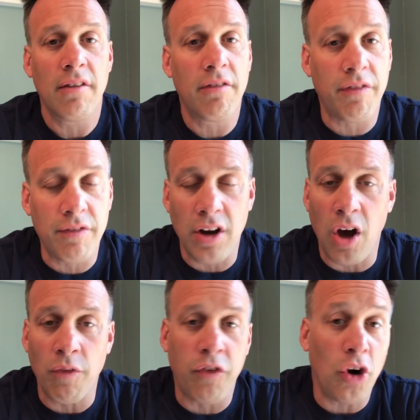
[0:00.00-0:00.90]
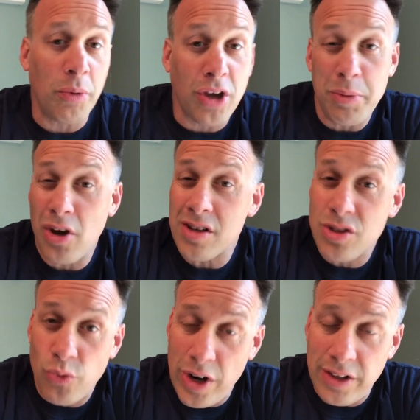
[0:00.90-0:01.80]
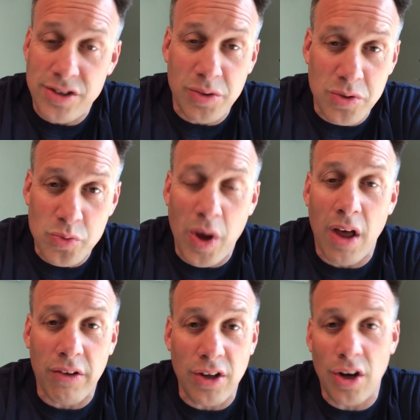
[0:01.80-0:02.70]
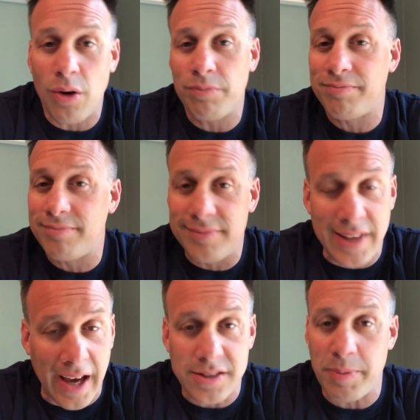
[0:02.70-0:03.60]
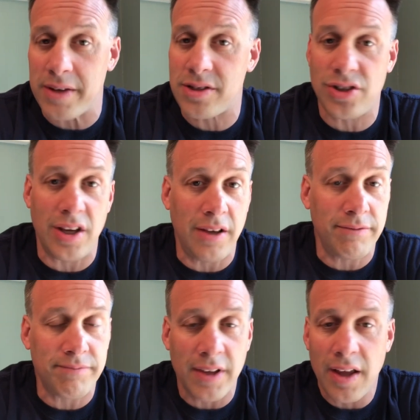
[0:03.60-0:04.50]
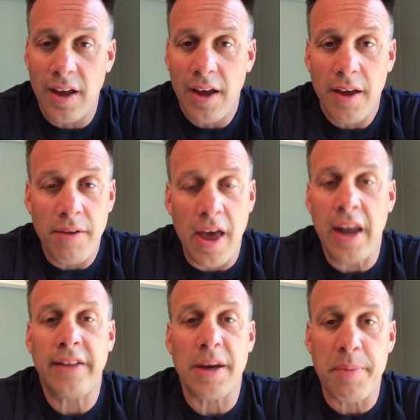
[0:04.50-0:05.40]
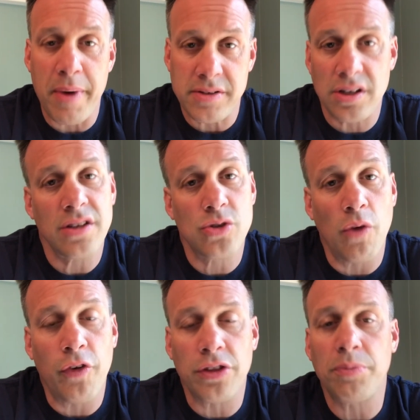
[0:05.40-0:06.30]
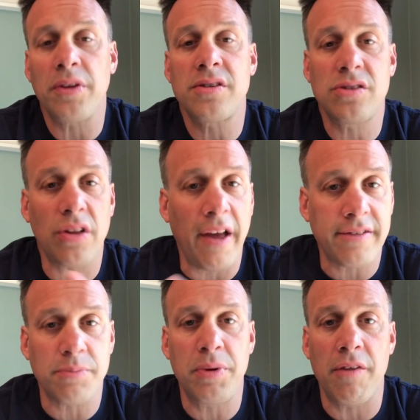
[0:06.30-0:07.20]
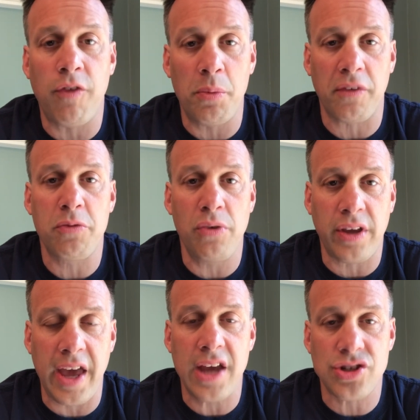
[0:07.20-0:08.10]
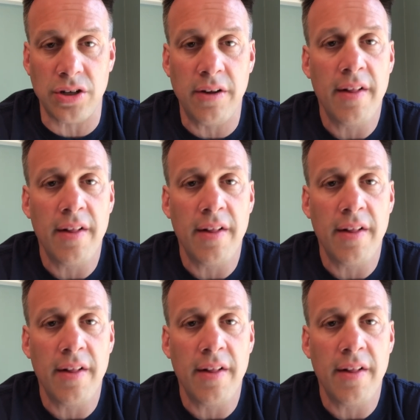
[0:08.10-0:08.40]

verbal can be also written too as well, text messaging, any type of messaging and so forth. It still has to be a form of communication,